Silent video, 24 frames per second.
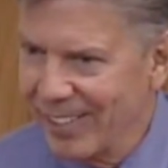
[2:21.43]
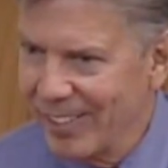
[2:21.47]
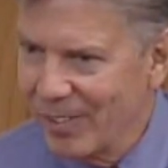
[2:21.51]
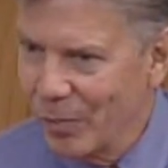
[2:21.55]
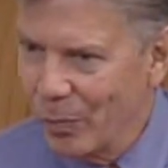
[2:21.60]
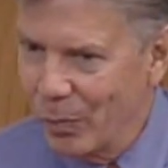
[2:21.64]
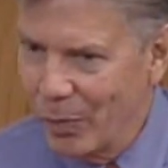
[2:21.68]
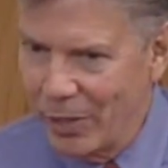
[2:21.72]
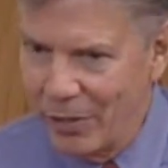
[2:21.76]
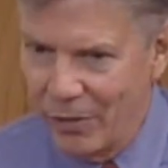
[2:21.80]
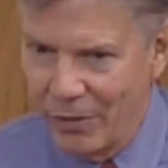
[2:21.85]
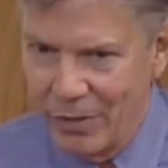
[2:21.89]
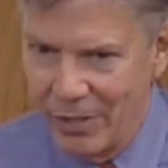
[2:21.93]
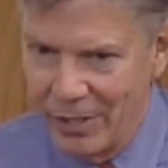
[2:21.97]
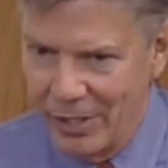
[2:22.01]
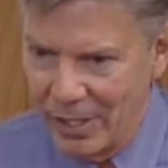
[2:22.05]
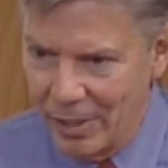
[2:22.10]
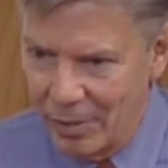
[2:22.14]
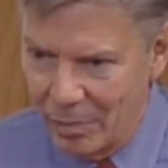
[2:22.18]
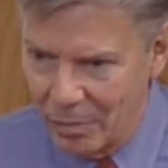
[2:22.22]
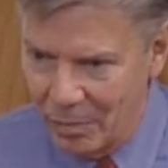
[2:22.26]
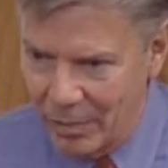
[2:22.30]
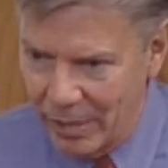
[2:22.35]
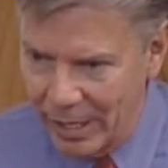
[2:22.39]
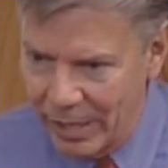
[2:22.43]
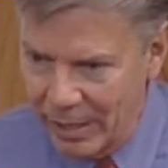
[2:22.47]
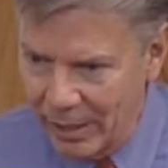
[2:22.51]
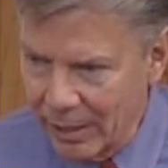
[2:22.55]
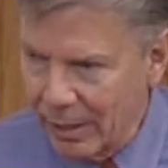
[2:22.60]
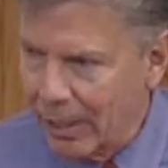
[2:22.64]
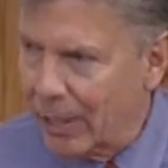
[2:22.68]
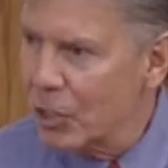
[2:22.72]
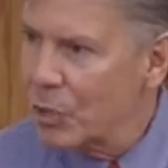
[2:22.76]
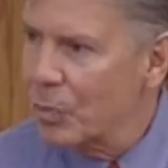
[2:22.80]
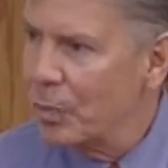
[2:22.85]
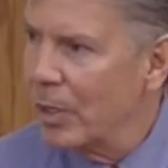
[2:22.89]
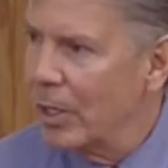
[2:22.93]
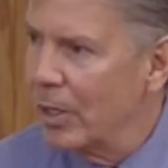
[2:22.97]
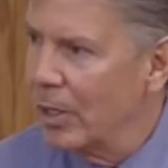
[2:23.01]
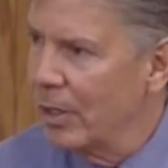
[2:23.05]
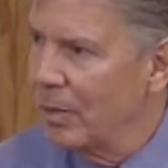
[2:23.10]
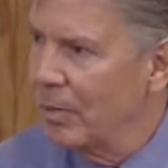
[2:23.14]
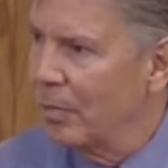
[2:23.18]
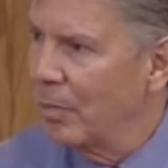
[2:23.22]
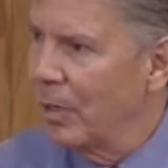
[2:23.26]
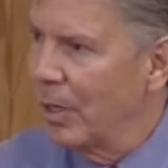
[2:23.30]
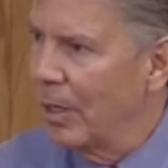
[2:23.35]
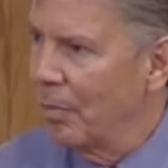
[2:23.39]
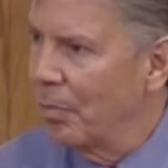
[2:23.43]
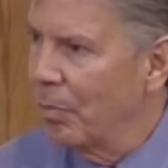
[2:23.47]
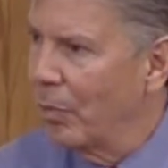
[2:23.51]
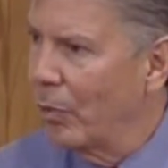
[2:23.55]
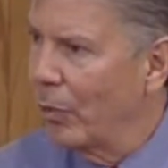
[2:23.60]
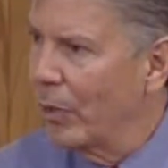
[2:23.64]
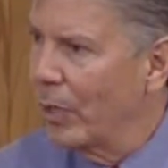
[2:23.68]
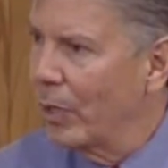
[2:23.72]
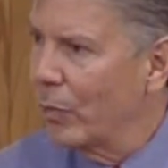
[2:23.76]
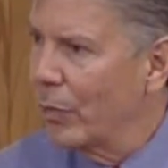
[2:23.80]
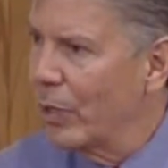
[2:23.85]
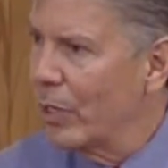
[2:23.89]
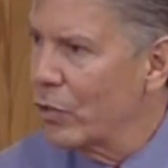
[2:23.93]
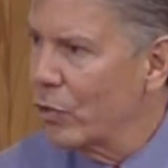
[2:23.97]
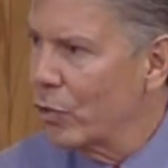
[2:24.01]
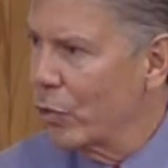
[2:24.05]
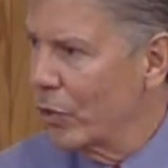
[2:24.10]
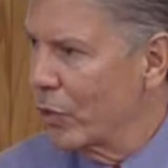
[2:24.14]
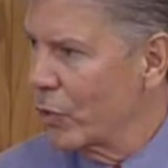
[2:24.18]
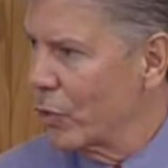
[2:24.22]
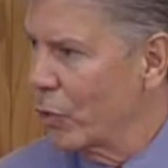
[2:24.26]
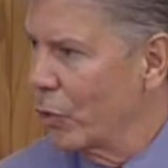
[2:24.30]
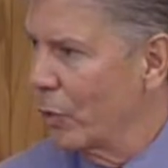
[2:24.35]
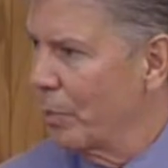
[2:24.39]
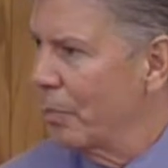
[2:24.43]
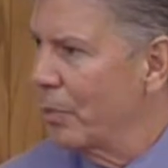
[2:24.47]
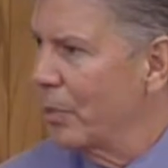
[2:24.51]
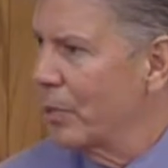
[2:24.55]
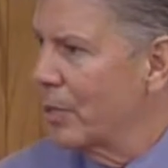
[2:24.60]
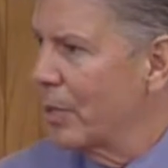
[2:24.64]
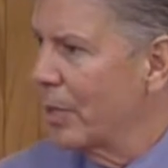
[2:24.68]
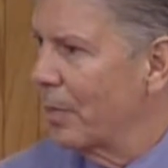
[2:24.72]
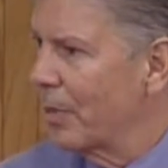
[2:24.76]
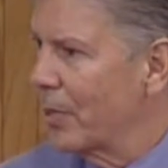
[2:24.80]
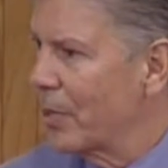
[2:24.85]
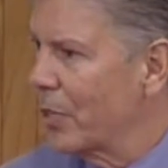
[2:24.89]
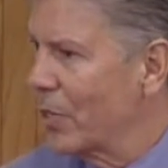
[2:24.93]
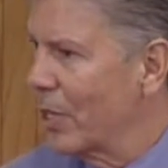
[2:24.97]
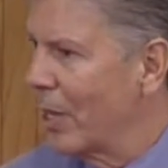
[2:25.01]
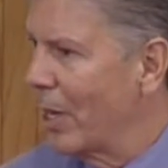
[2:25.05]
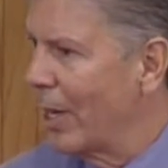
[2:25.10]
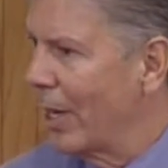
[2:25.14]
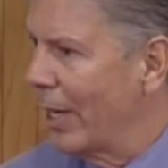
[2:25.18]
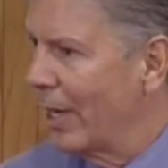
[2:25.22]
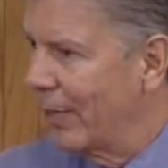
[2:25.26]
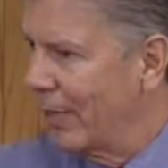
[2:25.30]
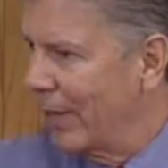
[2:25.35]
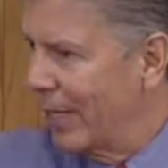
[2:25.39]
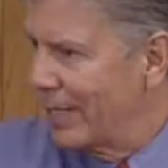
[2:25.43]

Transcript: When the gay and lesbian employee resource group puts up a sign,